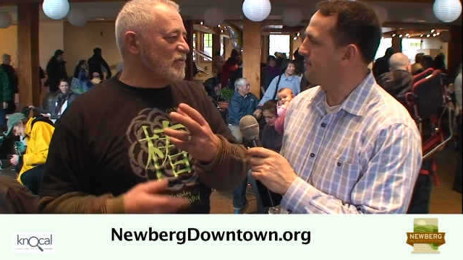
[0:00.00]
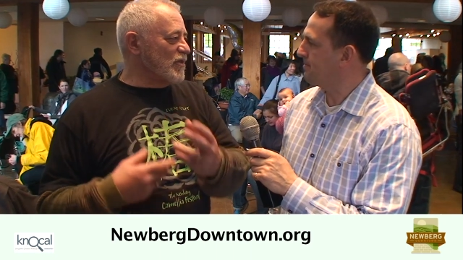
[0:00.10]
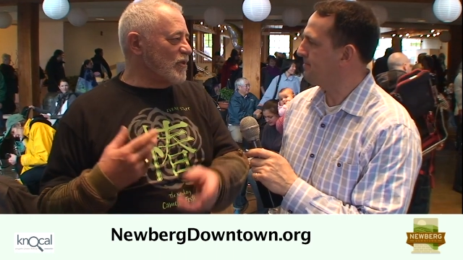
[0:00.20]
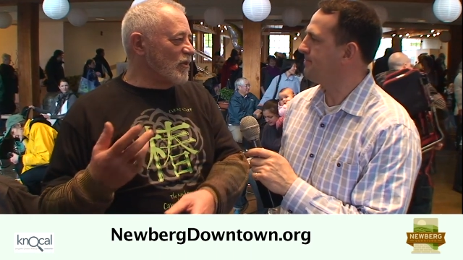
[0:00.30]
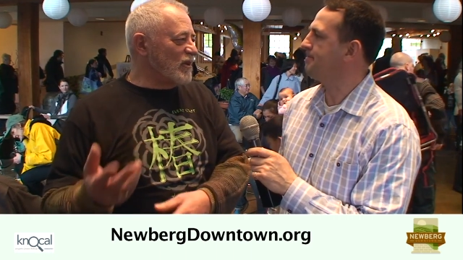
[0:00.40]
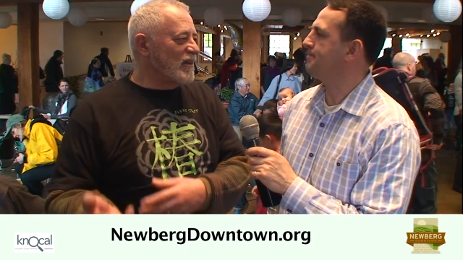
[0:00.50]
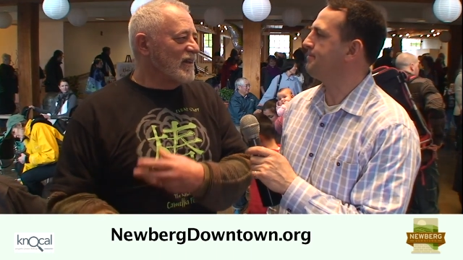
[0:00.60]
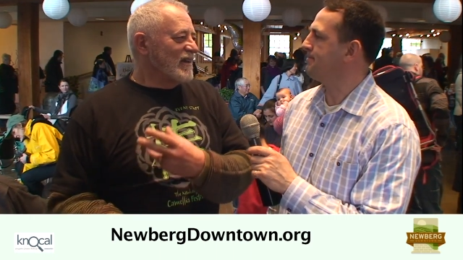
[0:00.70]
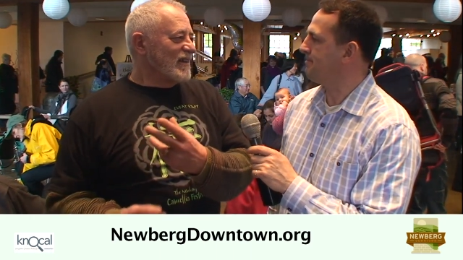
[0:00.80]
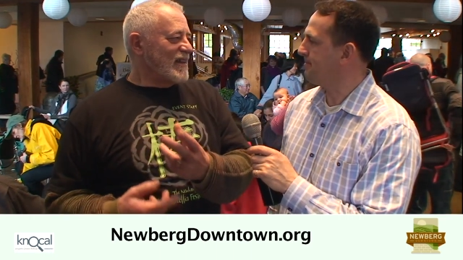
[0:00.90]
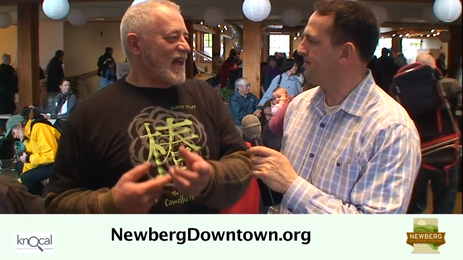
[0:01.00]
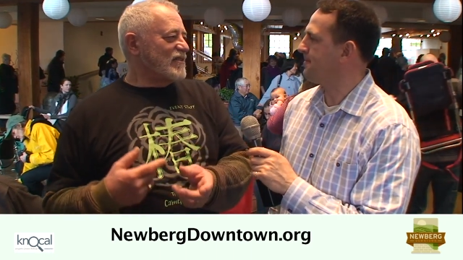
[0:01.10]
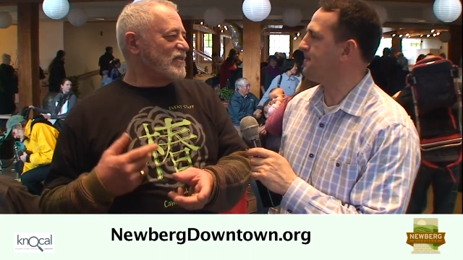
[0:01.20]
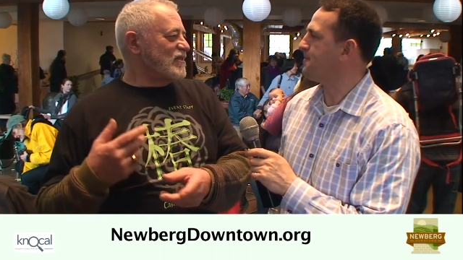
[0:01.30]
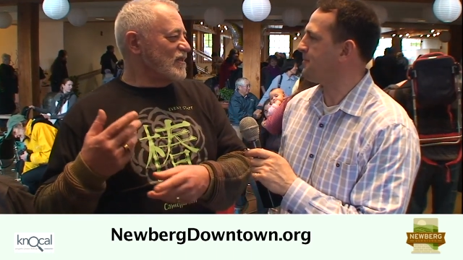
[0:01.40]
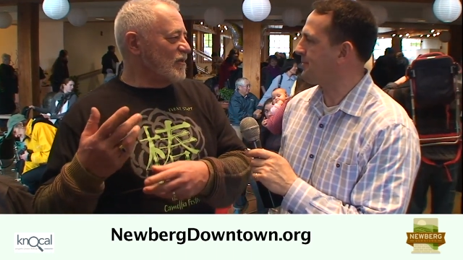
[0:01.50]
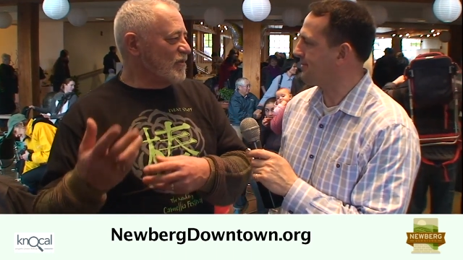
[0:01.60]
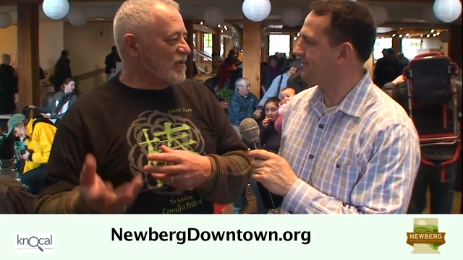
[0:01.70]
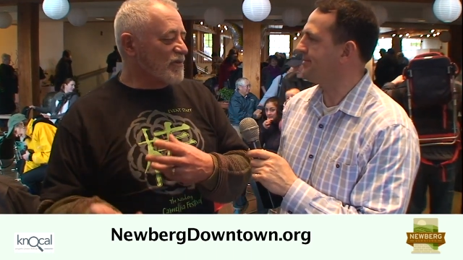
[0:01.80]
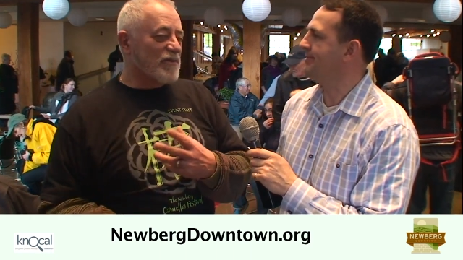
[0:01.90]
Speaker 1: with hula dances and
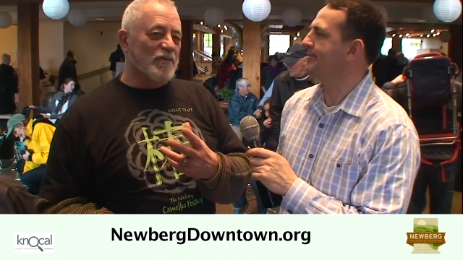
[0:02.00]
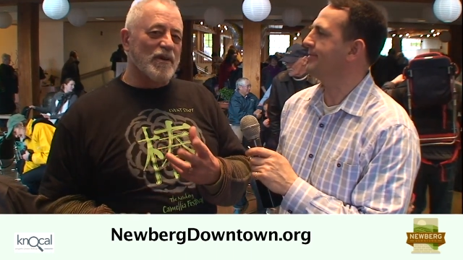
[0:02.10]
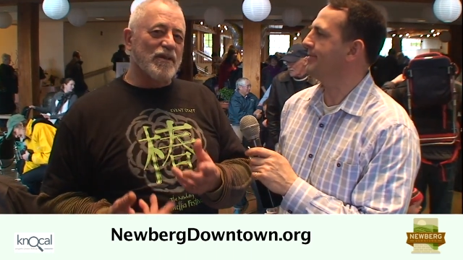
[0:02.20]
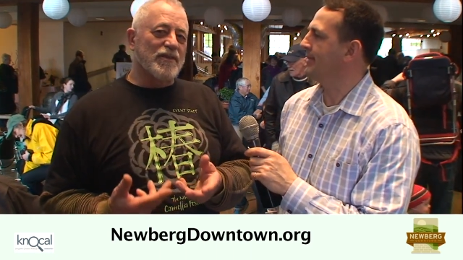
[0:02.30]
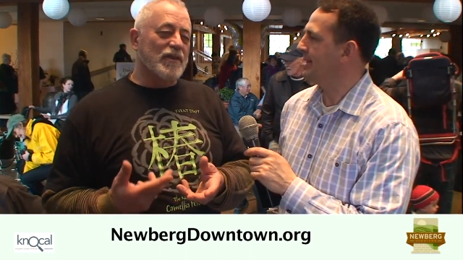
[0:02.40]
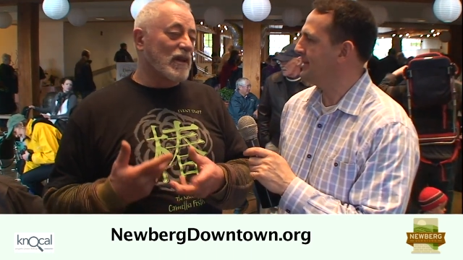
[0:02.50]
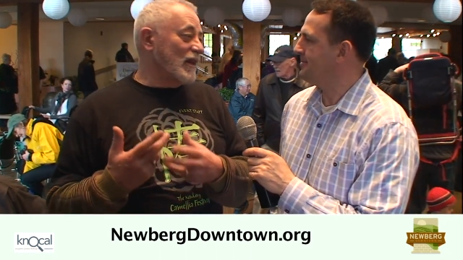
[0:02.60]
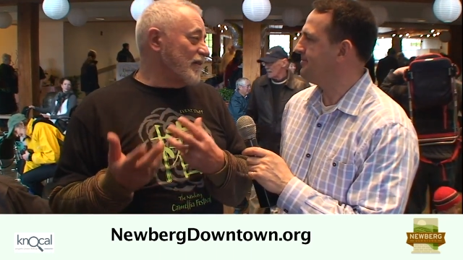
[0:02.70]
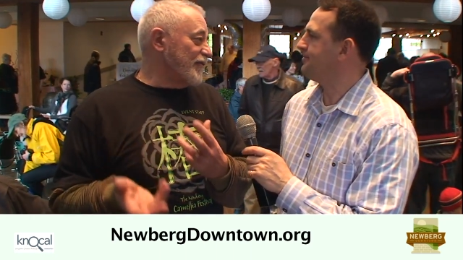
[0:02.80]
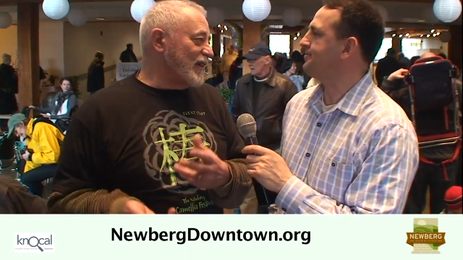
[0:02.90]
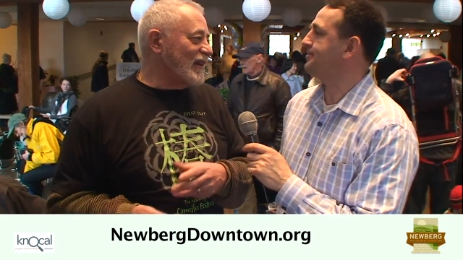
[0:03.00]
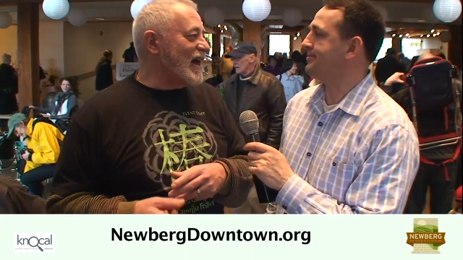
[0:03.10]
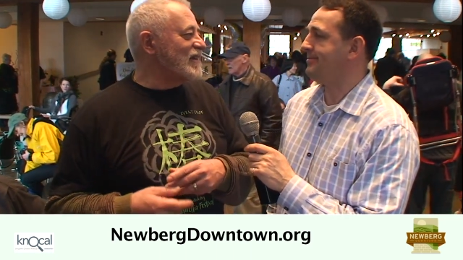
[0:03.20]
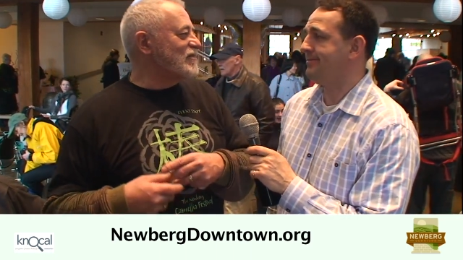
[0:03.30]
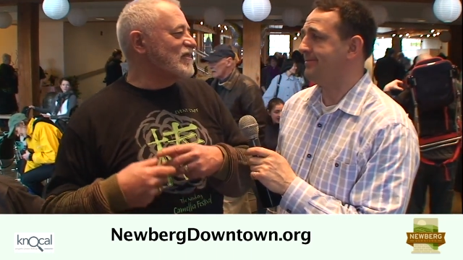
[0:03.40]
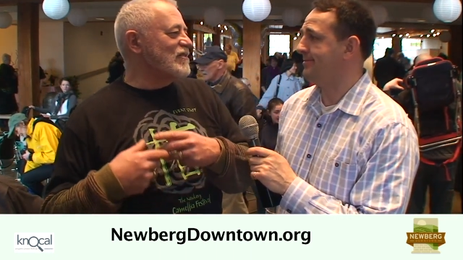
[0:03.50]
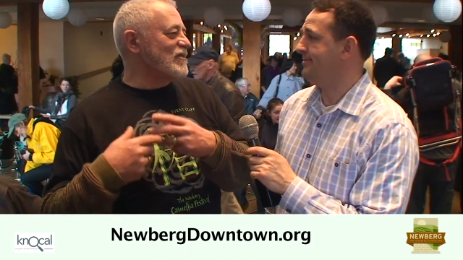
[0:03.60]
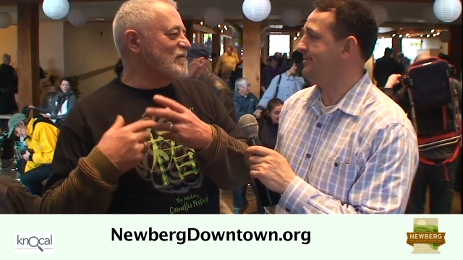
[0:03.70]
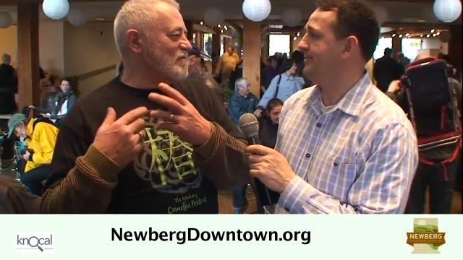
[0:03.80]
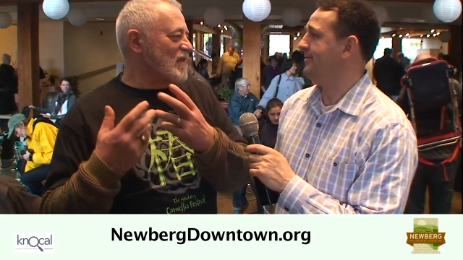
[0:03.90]
with with calligraphy classes
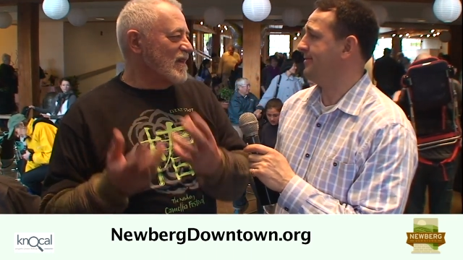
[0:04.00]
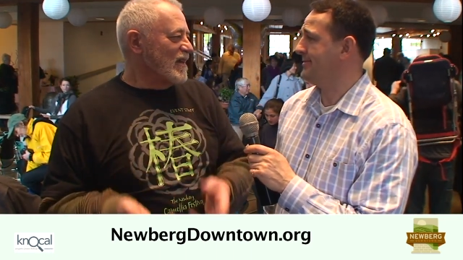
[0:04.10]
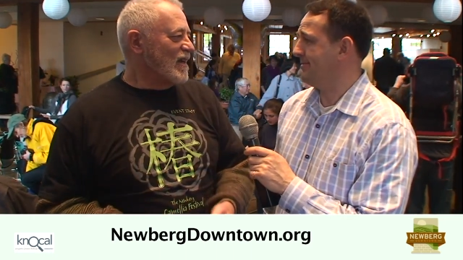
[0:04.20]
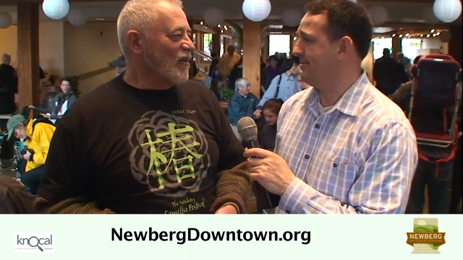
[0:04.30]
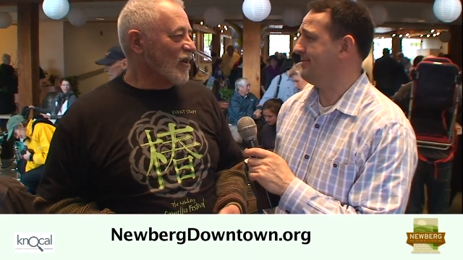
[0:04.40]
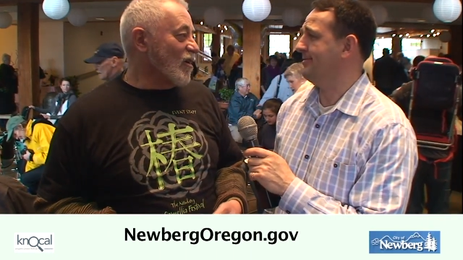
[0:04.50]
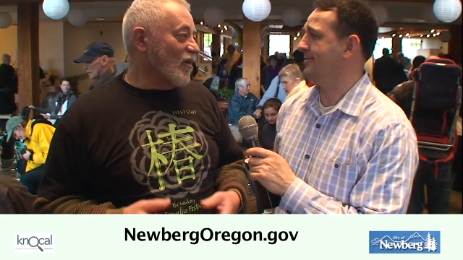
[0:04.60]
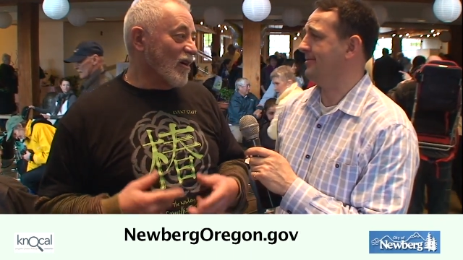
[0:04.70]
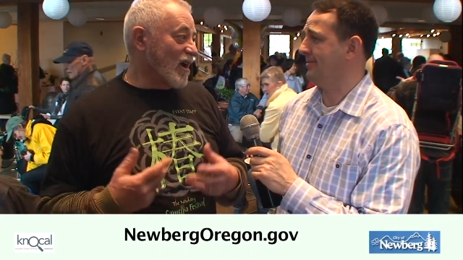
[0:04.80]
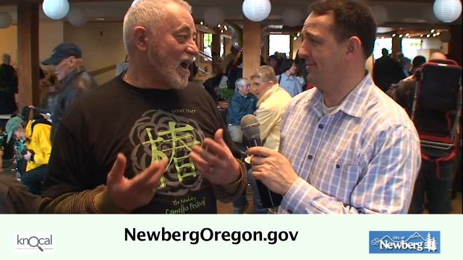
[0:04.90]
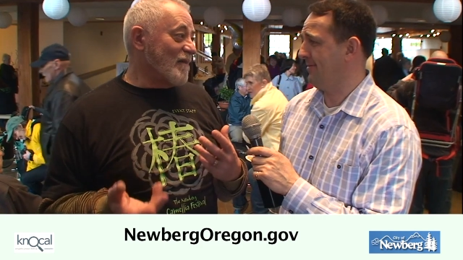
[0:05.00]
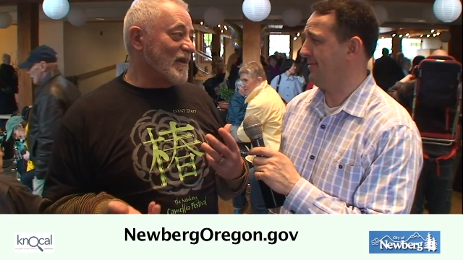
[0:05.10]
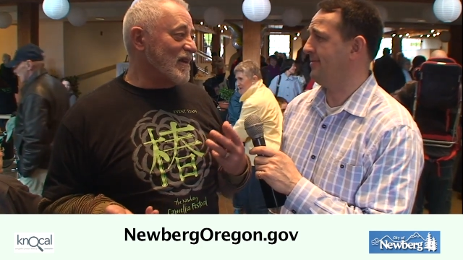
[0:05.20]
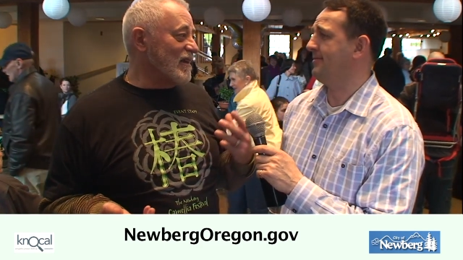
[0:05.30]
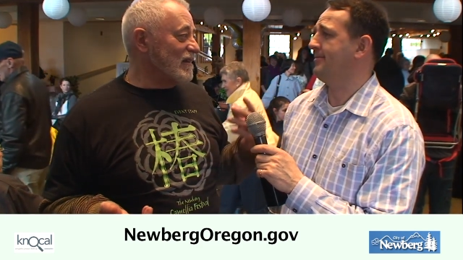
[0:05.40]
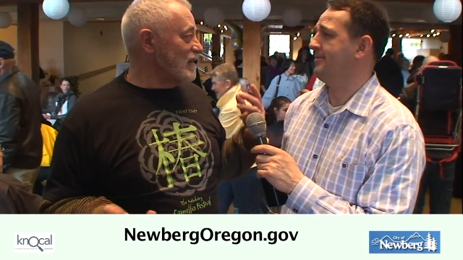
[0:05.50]
and origami, and